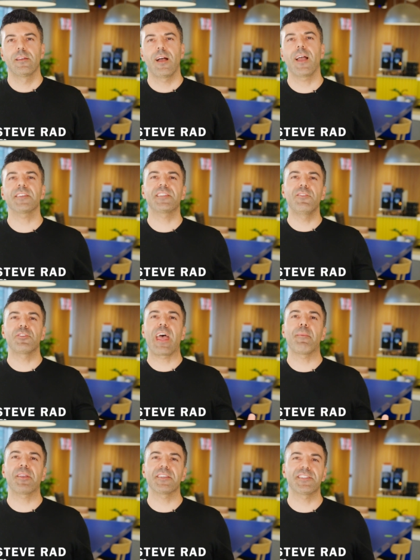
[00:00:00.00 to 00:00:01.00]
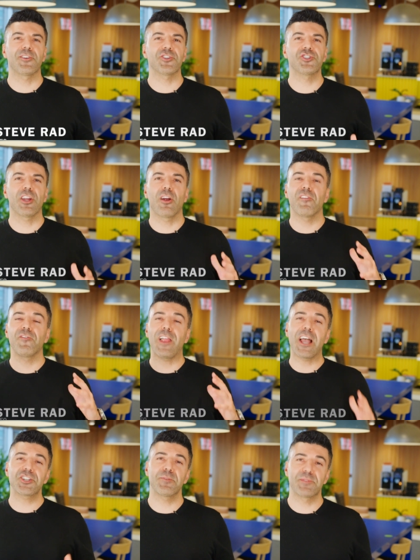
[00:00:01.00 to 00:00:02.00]
Hi, Steve with Abacus here to share our
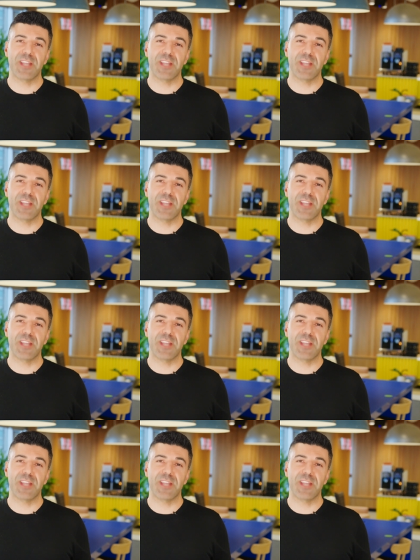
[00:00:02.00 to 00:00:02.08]
flagship